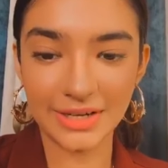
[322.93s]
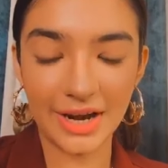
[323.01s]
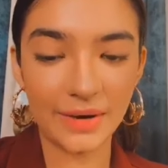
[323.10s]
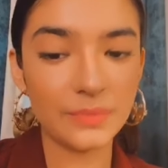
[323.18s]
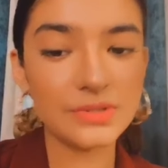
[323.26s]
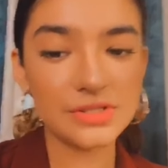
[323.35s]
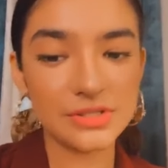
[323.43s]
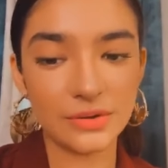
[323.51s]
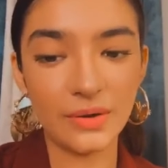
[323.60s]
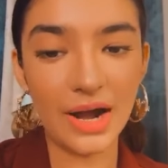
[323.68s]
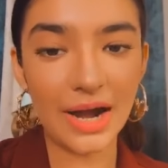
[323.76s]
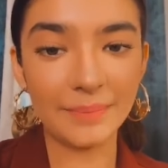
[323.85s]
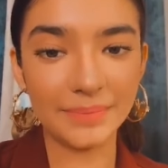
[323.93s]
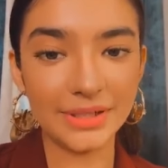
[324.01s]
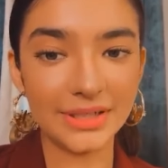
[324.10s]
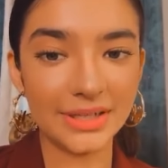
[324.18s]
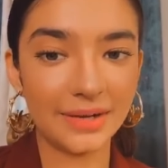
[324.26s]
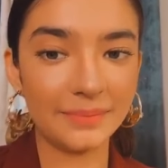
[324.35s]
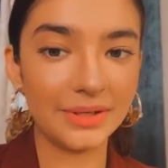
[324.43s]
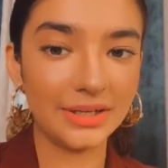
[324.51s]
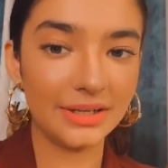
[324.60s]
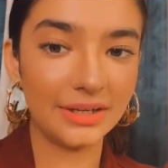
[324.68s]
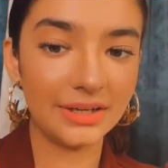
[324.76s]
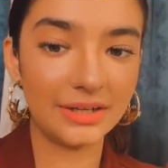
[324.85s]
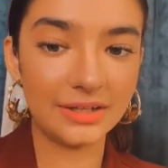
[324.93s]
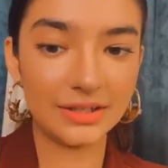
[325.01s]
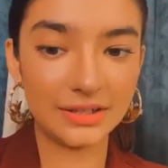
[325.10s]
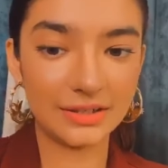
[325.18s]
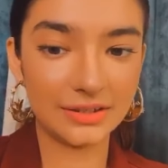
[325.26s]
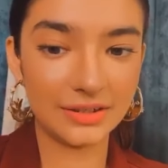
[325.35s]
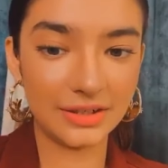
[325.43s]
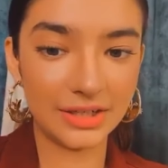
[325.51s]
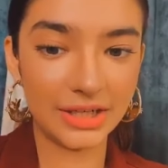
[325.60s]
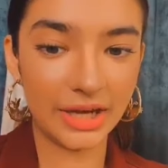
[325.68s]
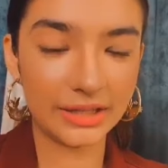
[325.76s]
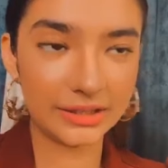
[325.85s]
I was so happy. I mean, I